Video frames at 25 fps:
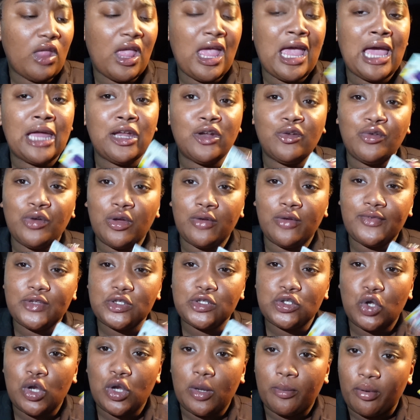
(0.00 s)
I don't know if
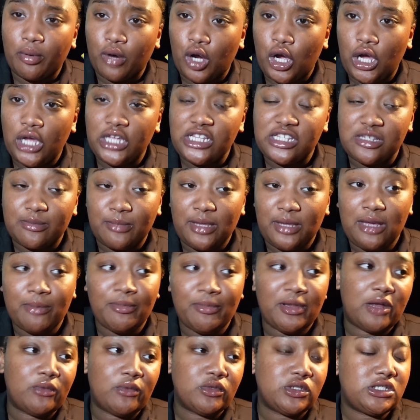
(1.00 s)
it's going to bronze me,
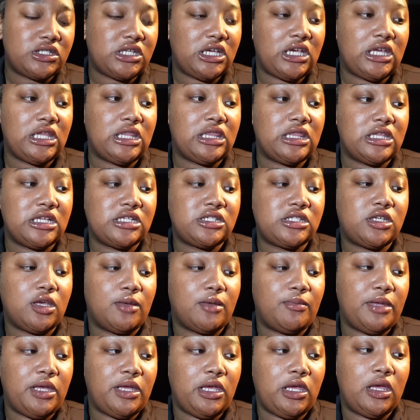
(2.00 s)
but I was thinking this
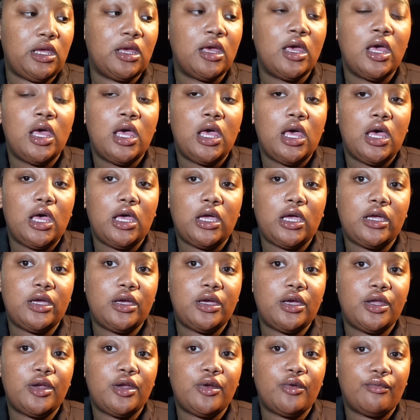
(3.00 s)
could be a
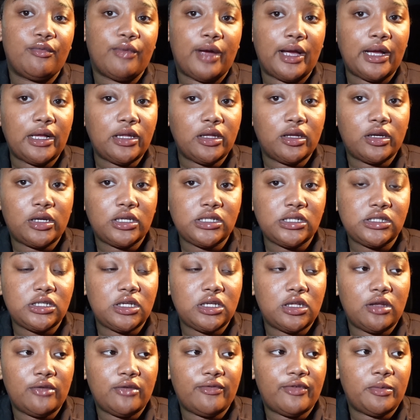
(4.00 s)
good regular
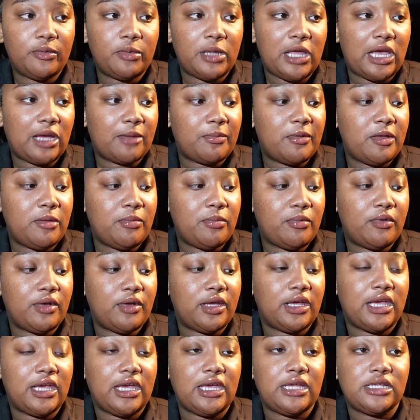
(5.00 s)
concealer for black people
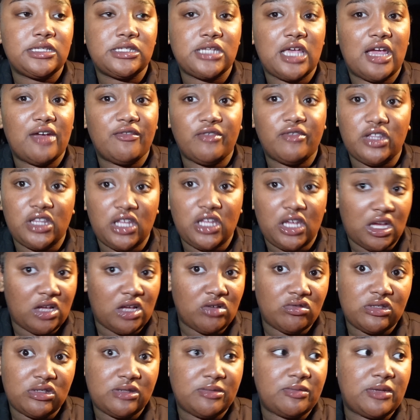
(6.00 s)
in case everything
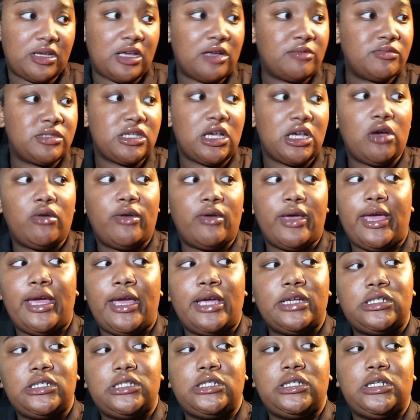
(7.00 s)
else comes out
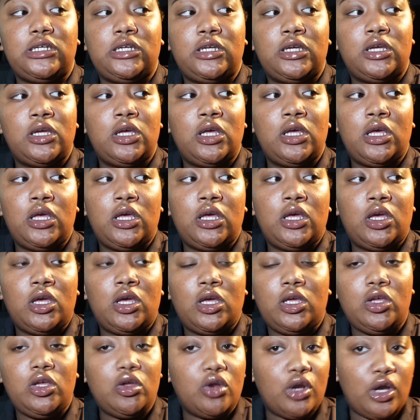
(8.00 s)
ashy.
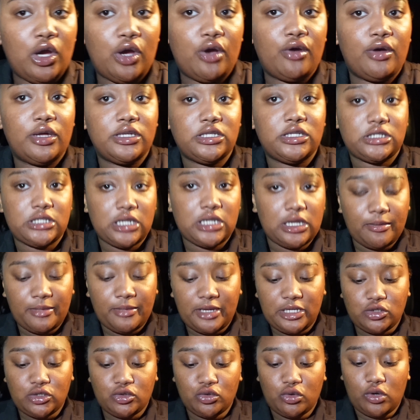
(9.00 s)
You know, I just had to
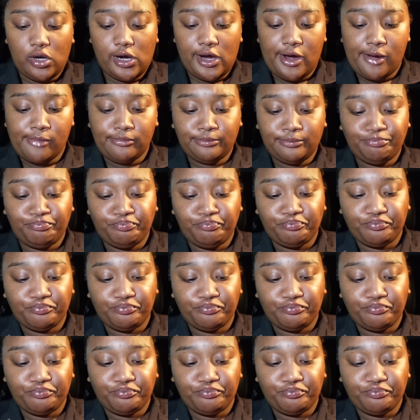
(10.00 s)
make sure.